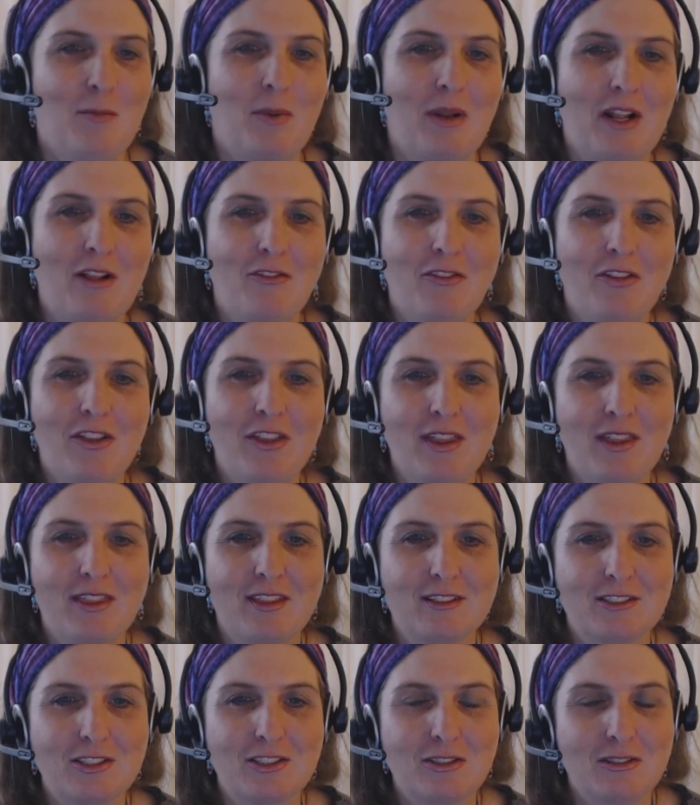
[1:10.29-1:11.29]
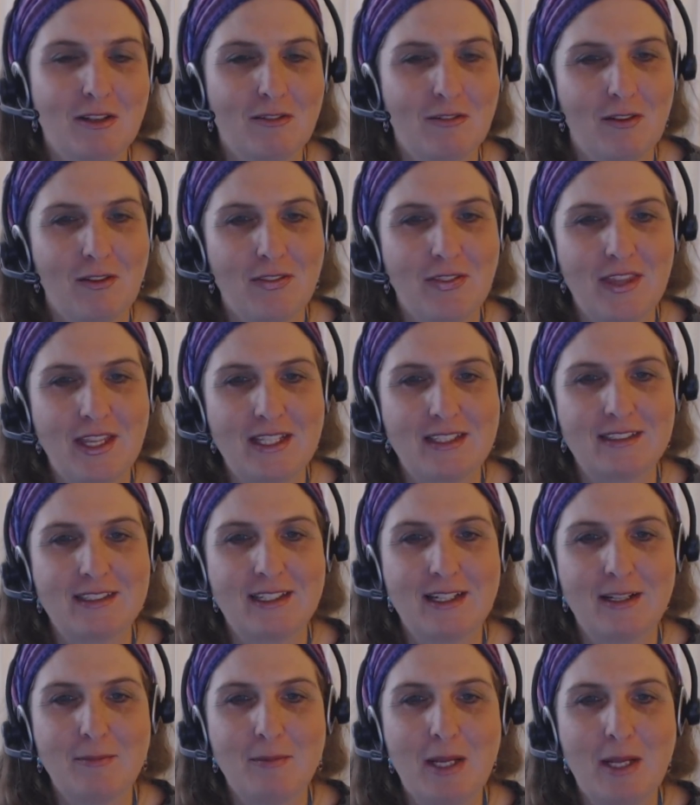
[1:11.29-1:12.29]
but I feel like there's two different things,
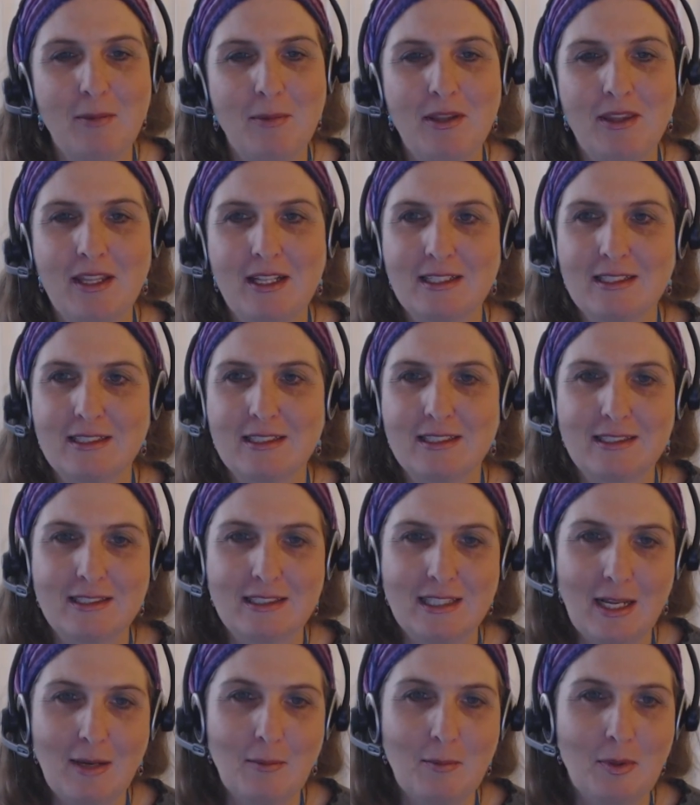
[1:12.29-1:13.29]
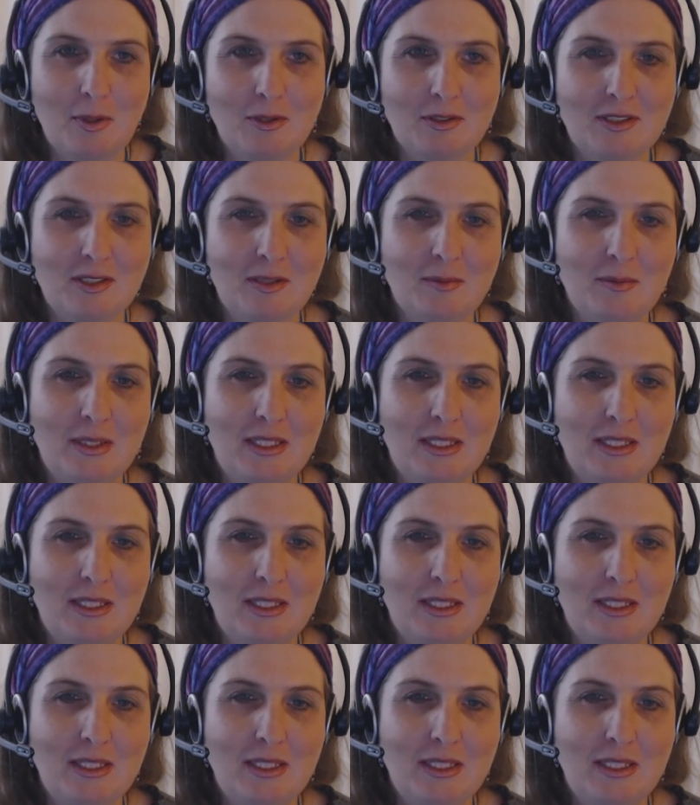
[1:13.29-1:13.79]
and it may be that it's the same person,